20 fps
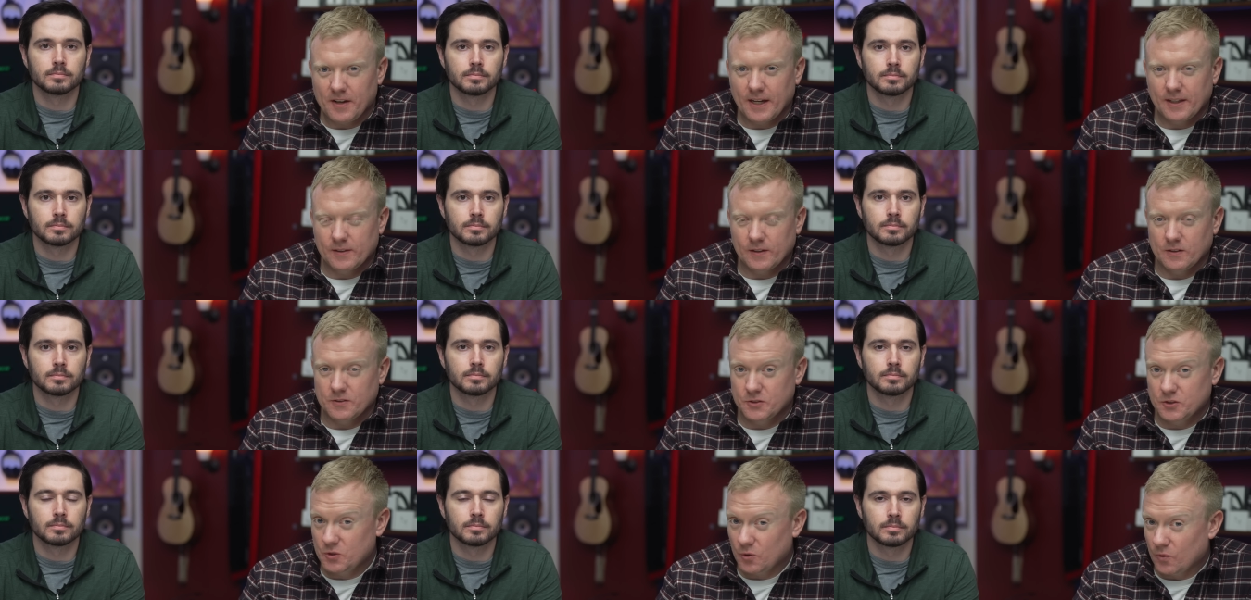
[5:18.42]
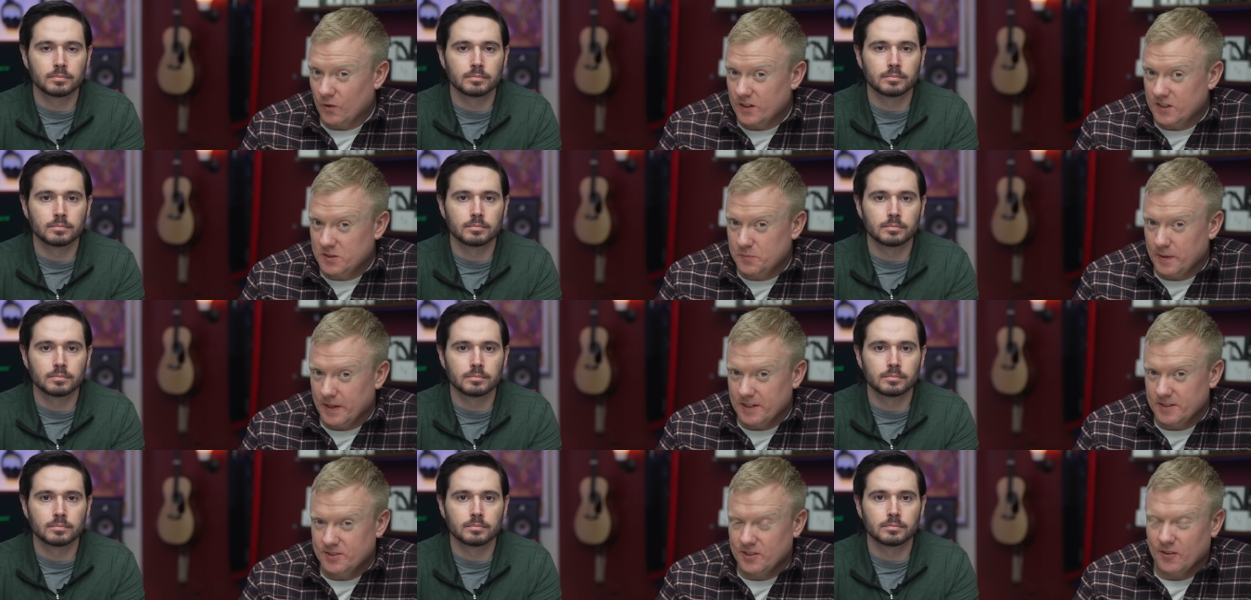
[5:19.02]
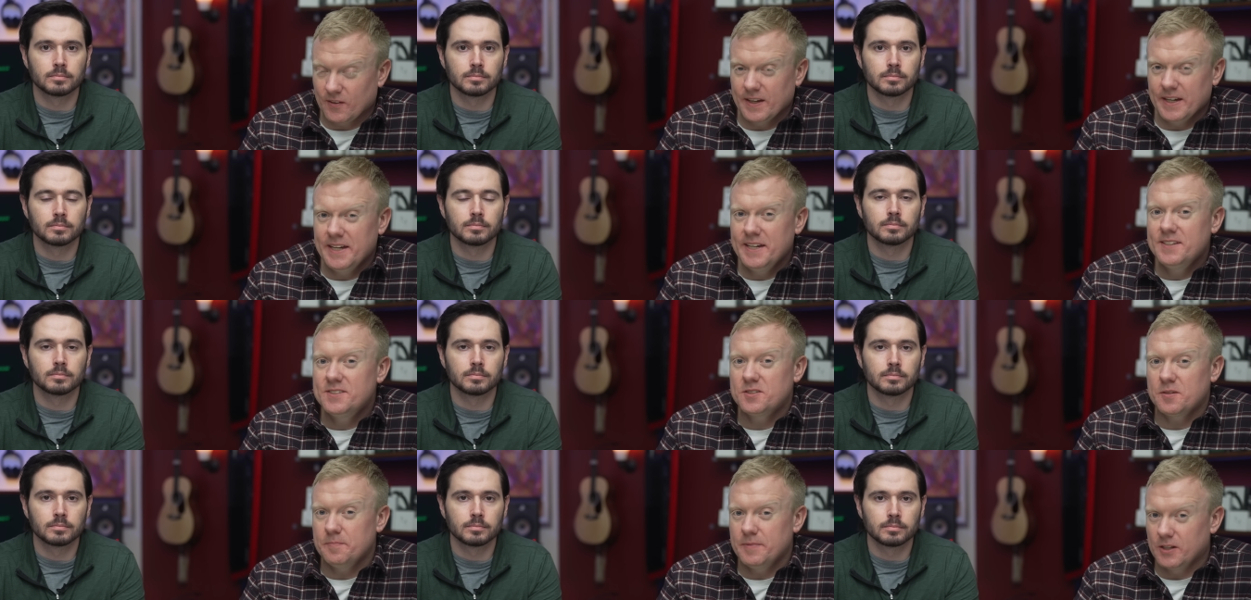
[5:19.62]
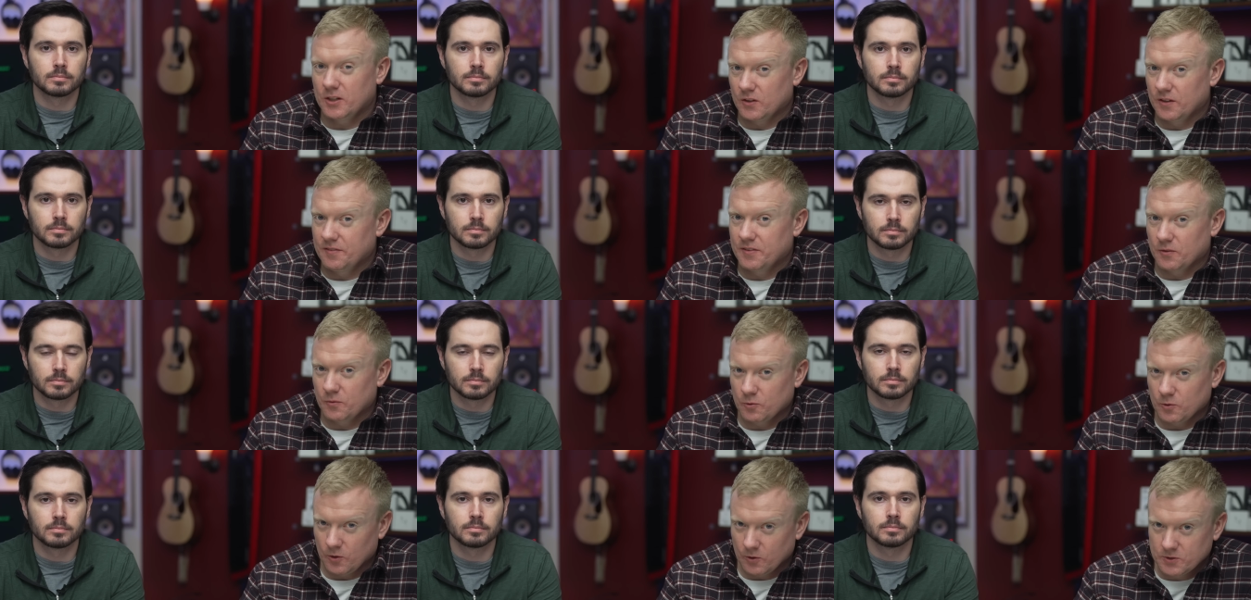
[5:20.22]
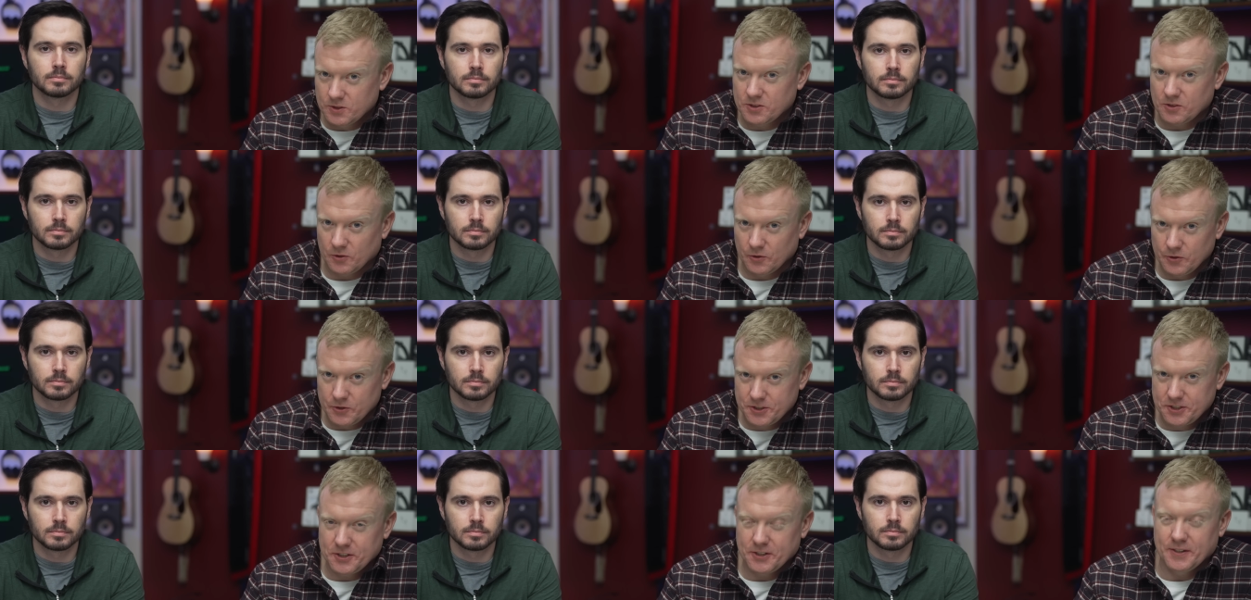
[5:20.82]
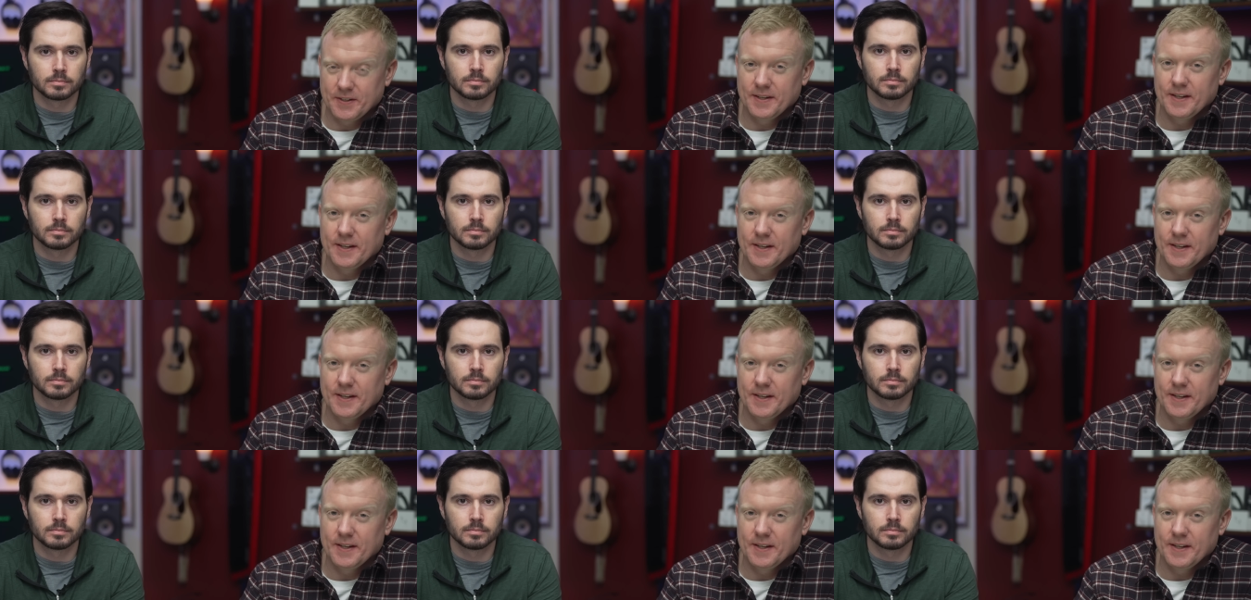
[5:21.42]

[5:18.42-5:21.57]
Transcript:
Speaker 1: iCloud storage space, there is a middle of the road solution.